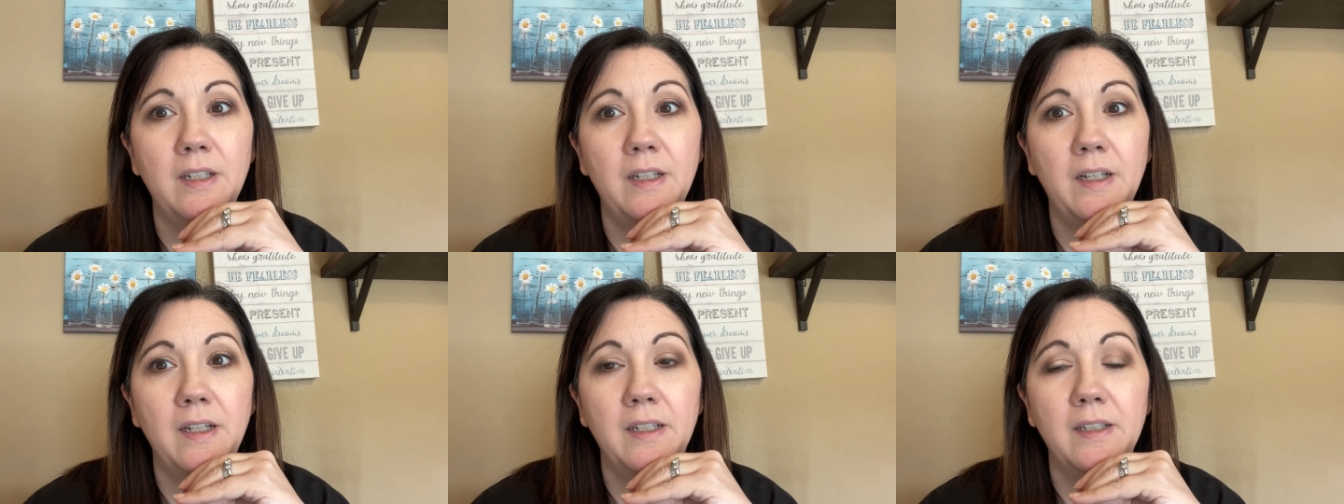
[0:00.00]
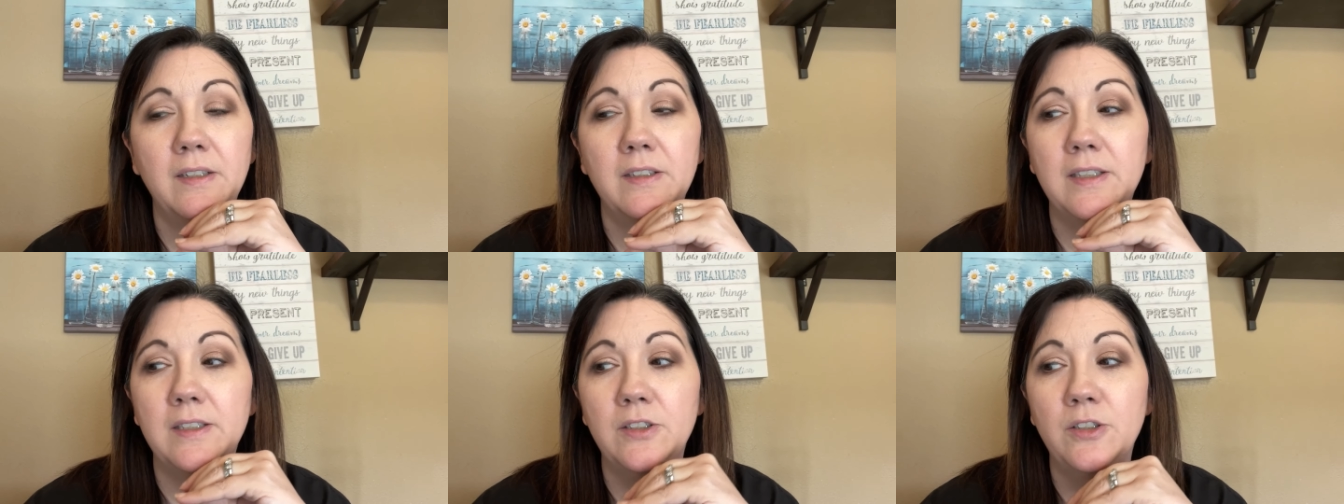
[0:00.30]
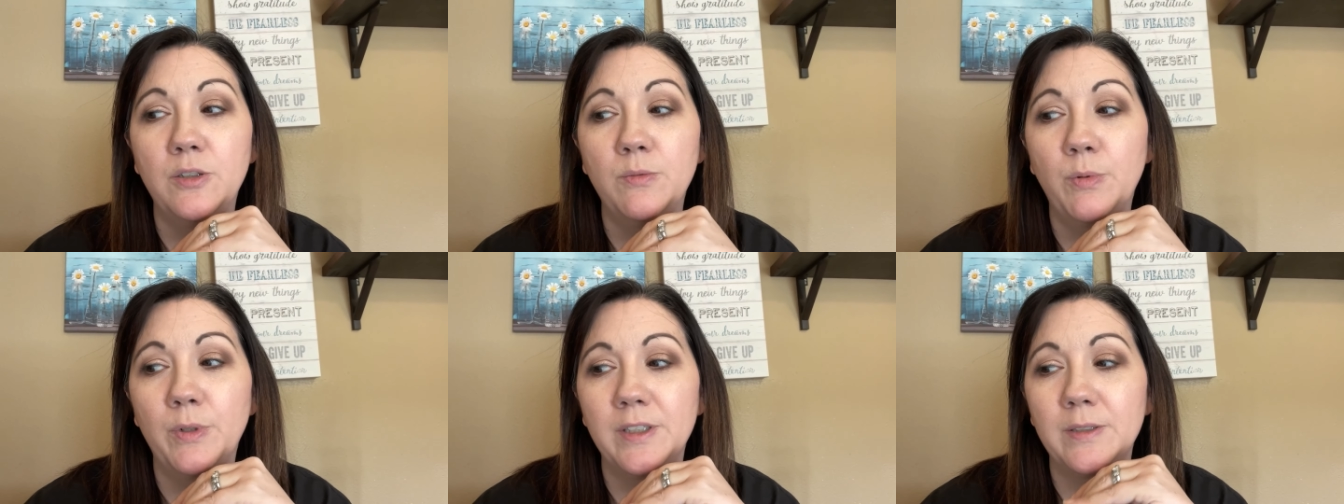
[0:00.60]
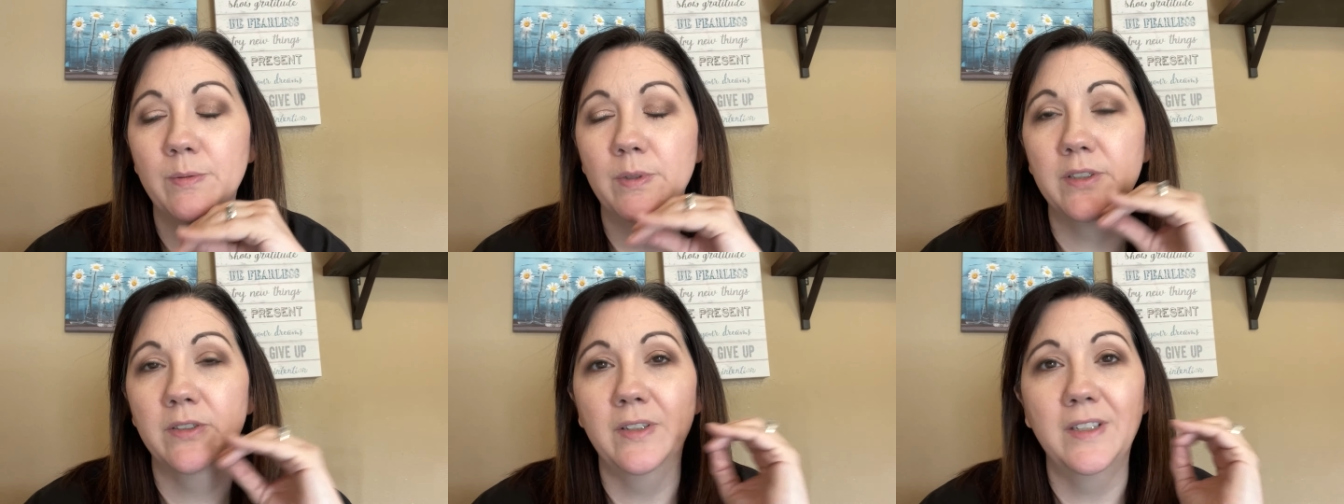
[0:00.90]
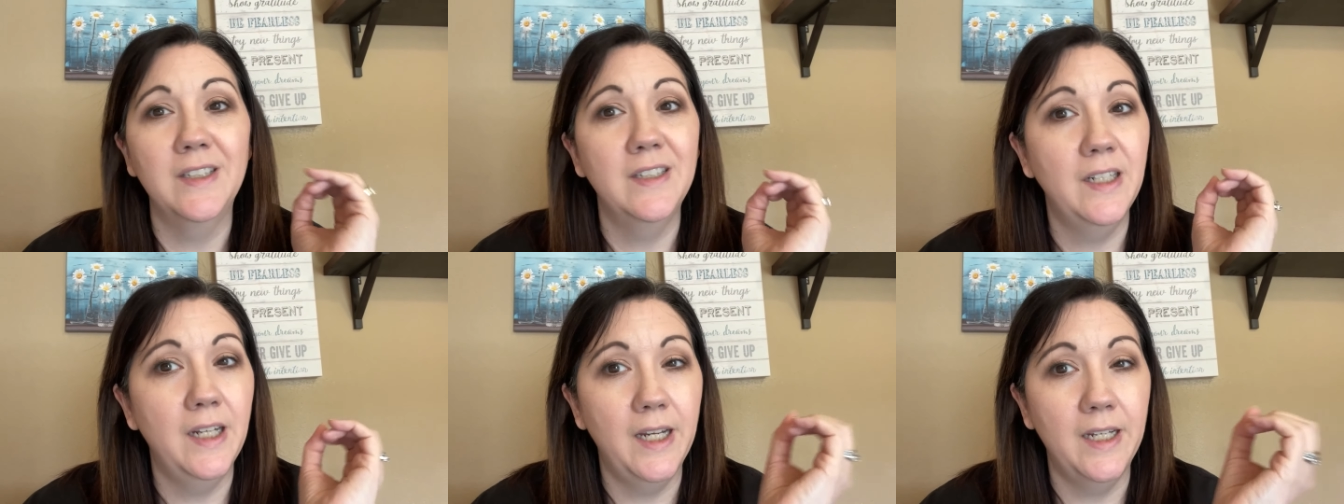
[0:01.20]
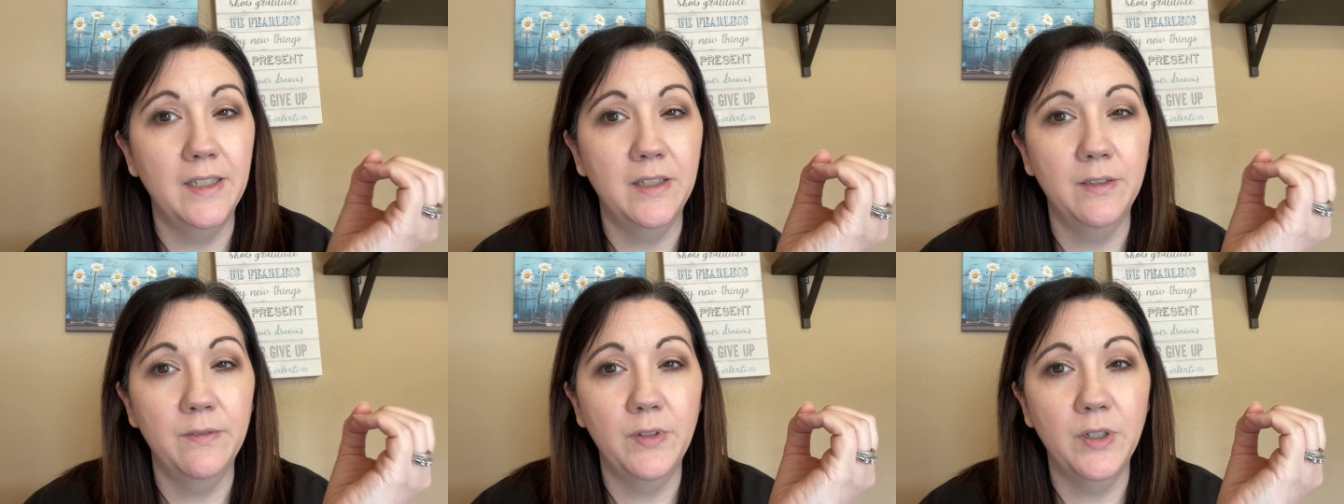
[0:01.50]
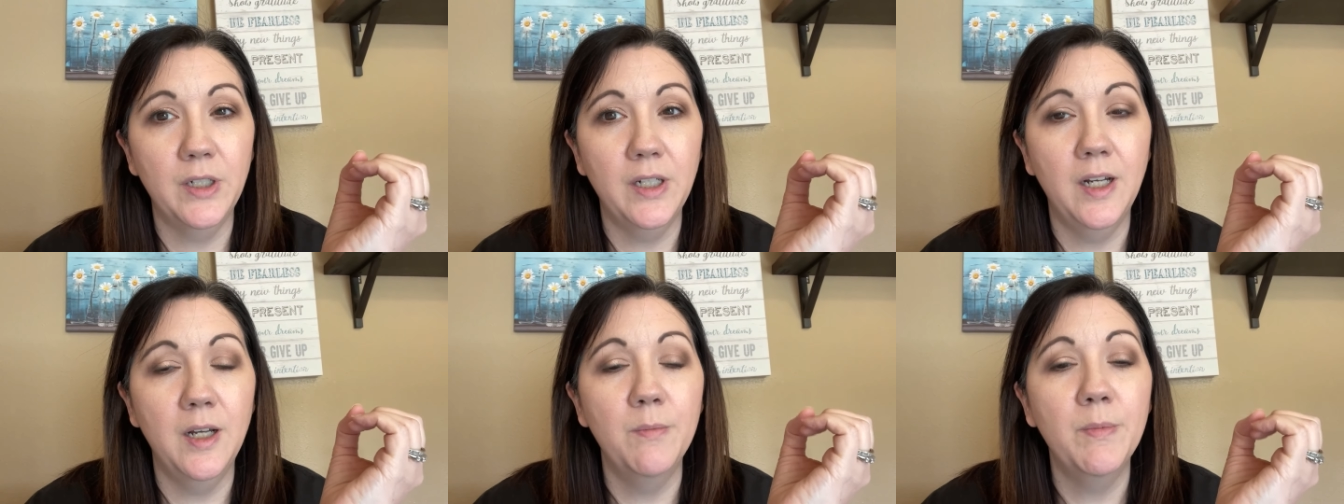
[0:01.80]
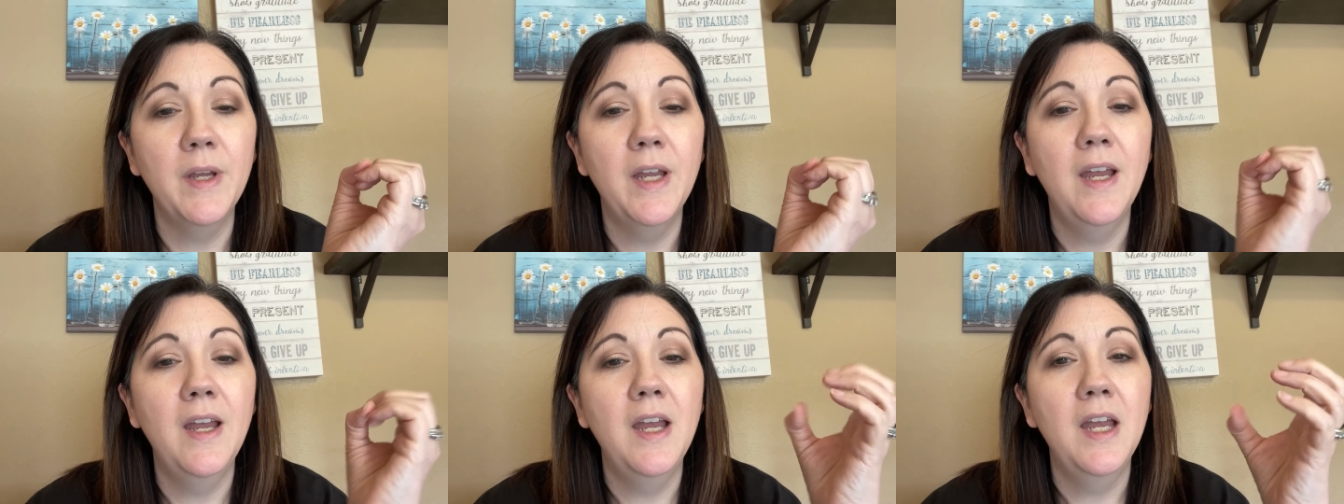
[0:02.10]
I did two points for, so I did an eighth of a cup.